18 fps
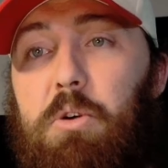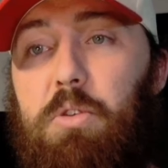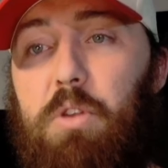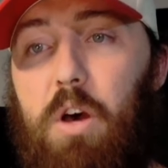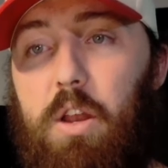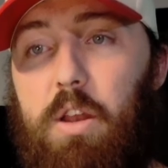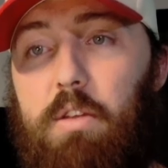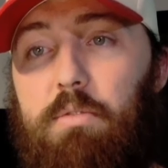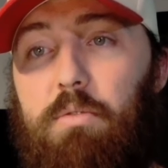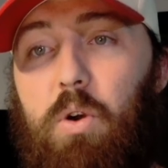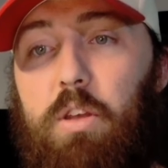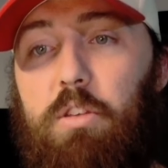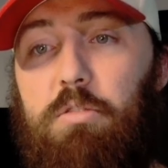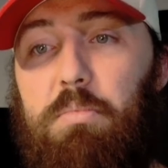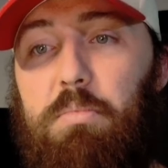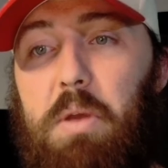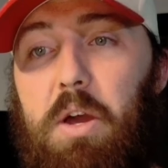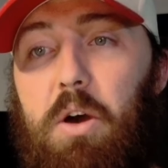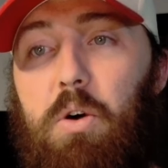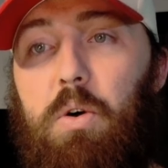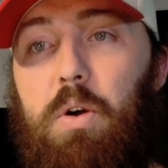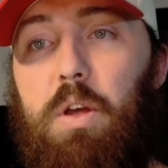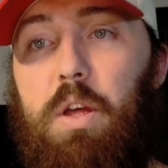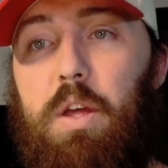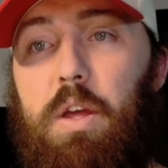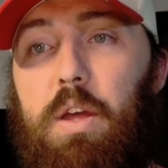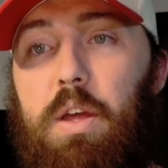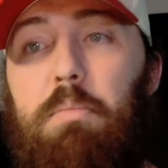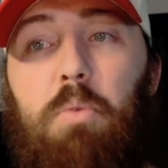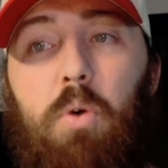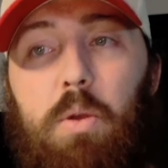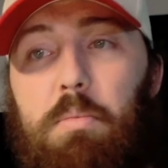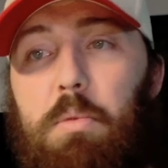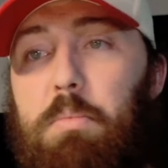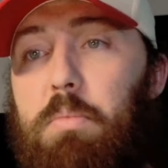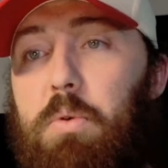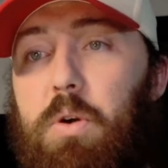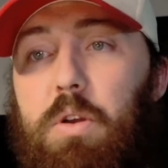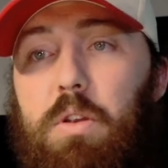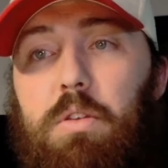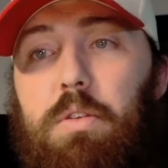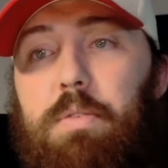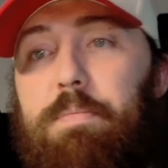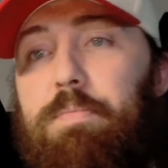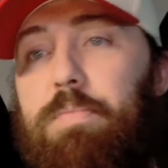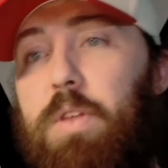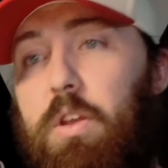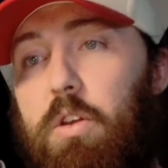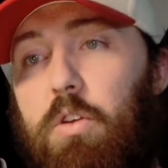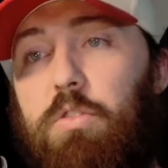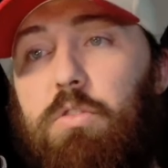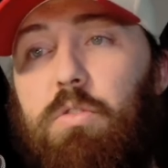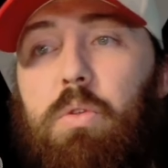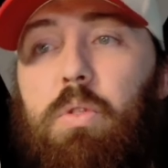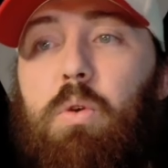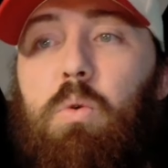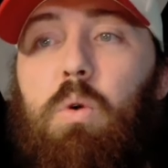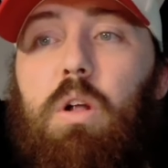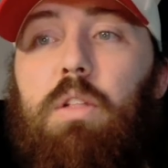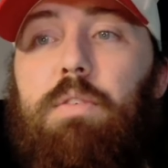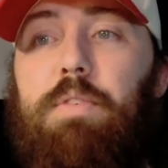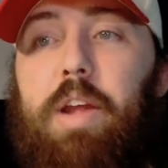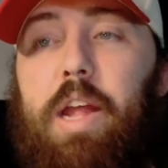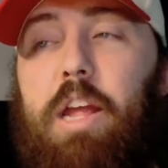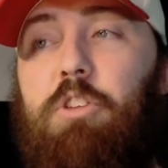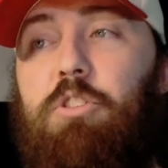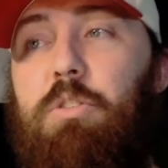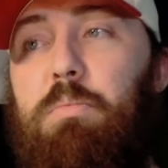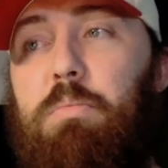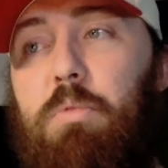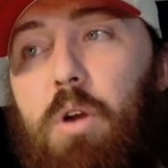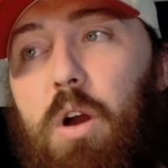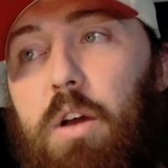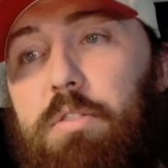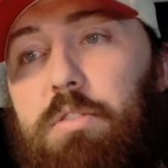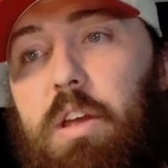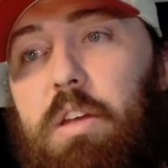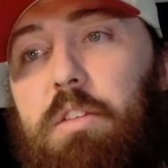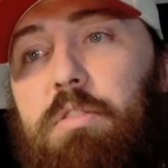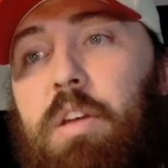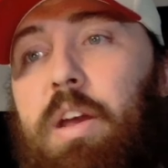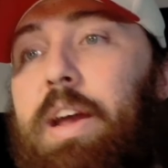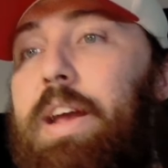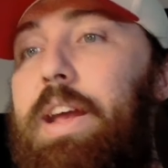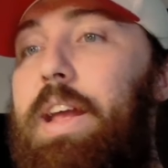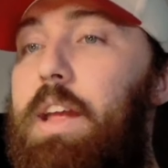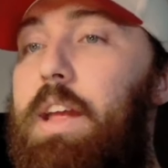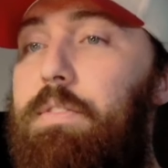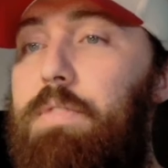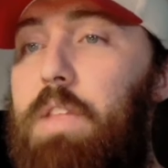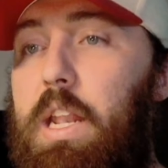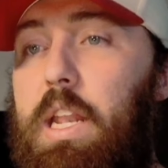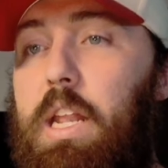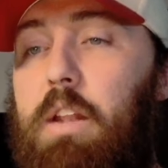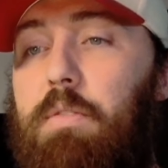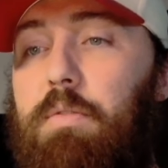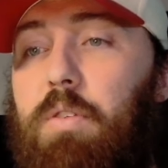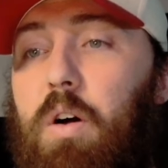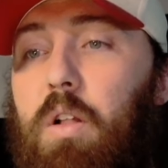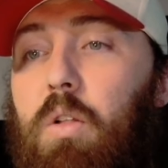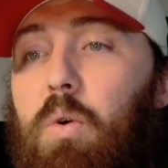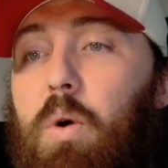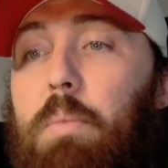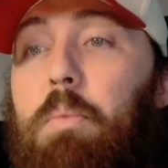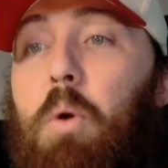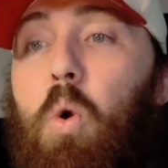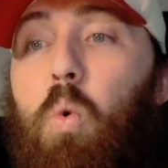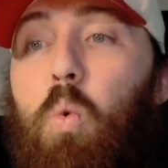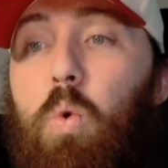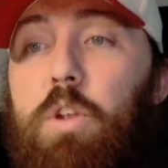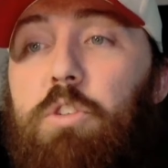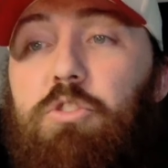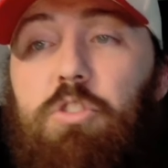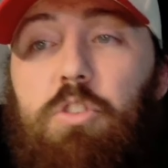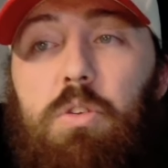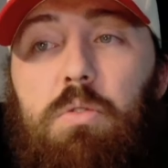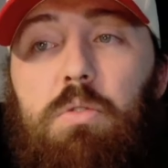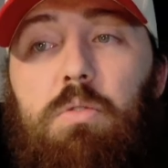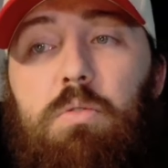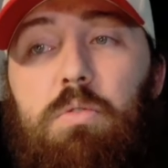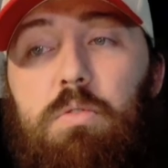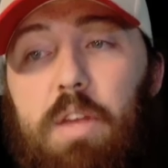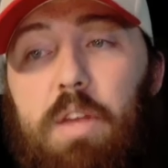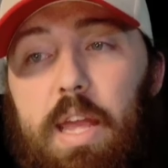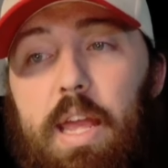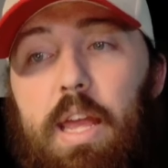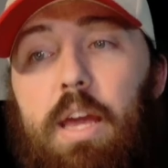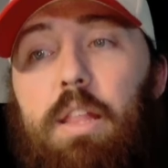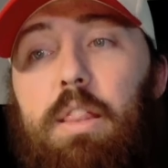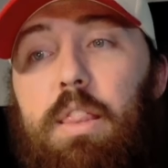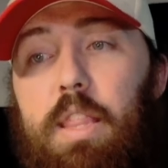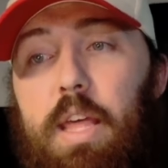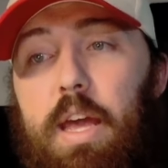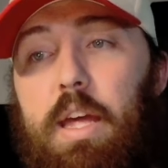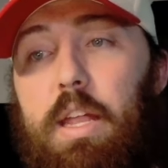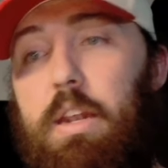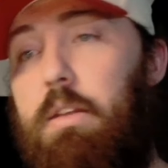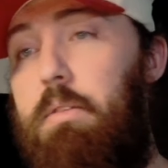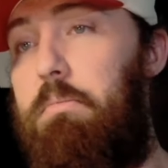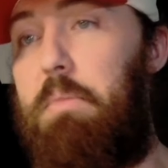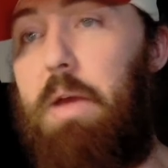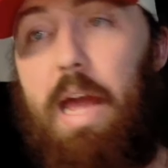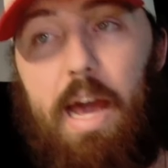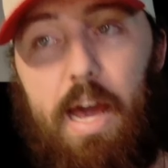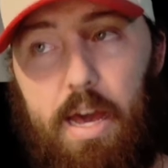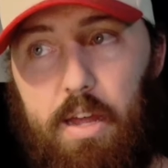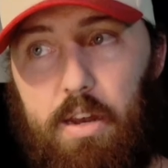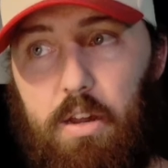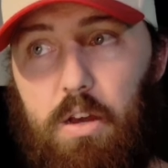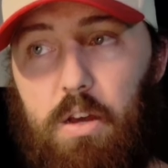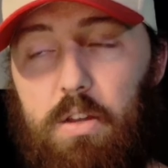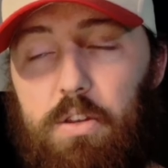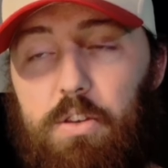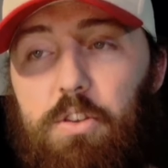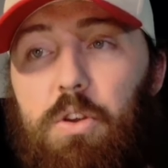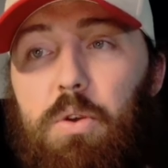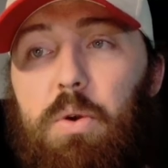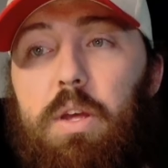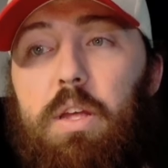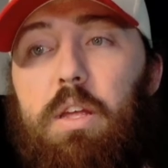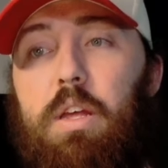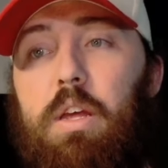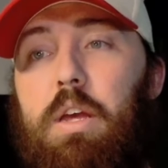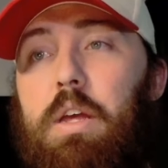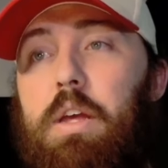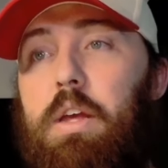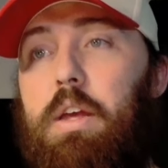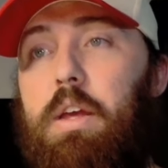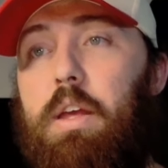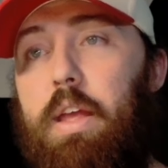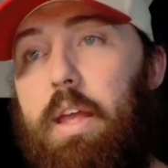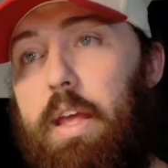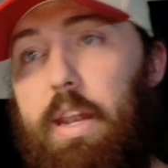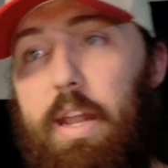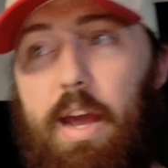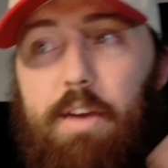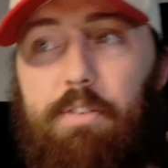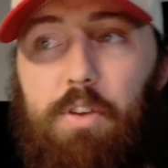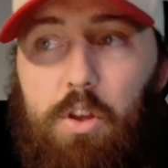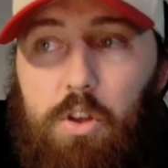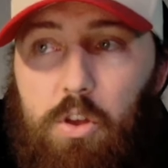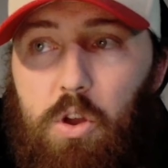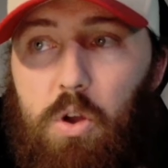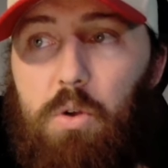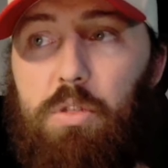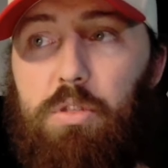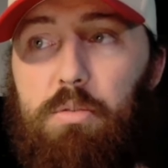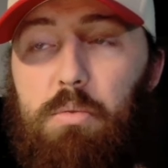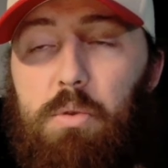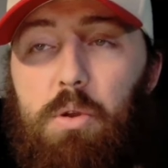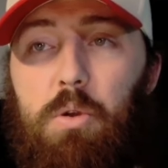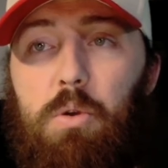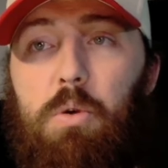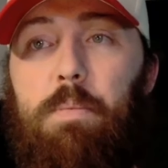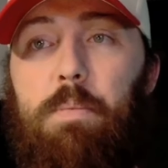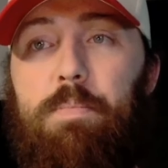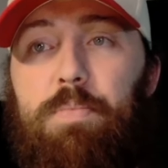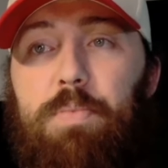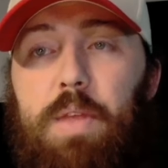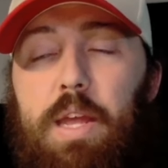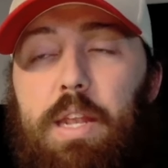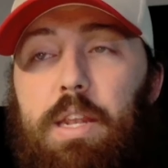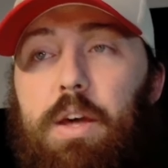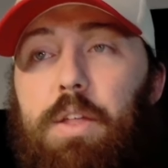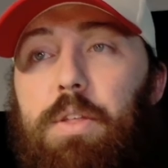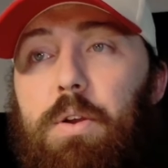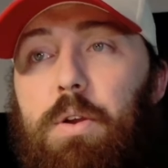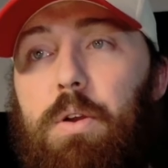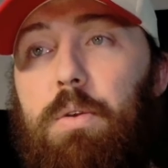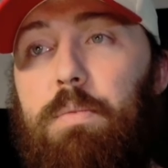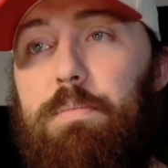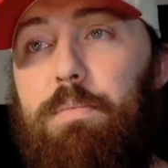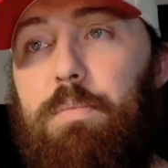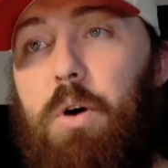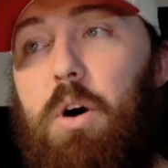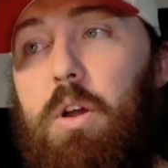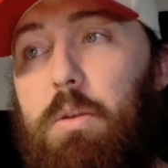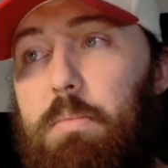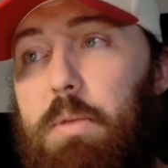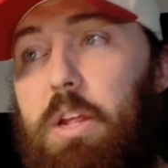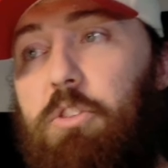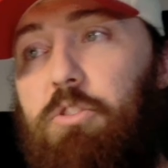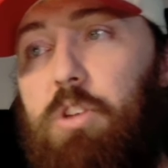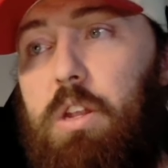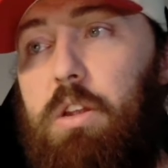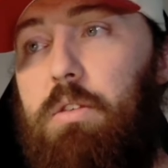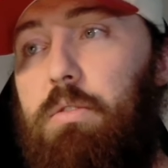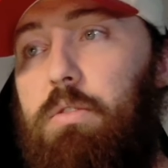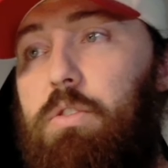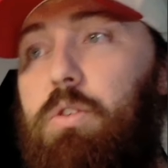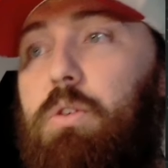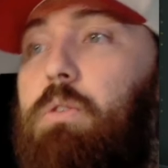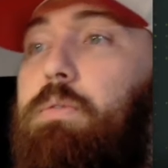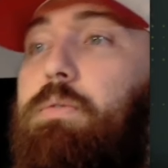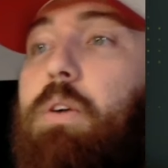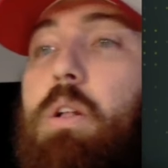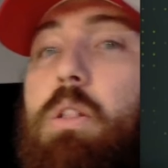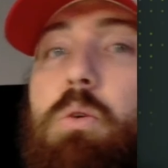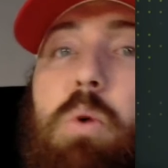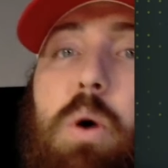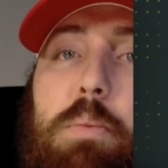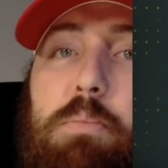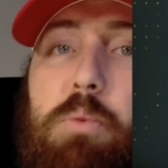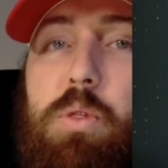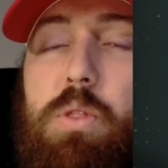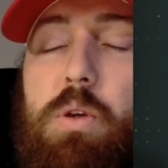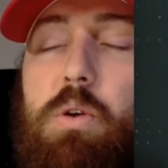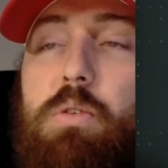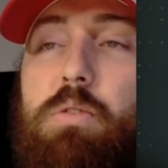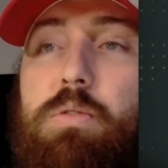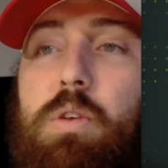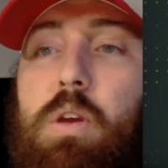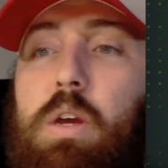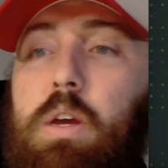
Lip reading: not in voicemail, appointment booked. It goes through the qualification process. If they need to follow up, which you can then add on to it and have it go through another automation to follow up with those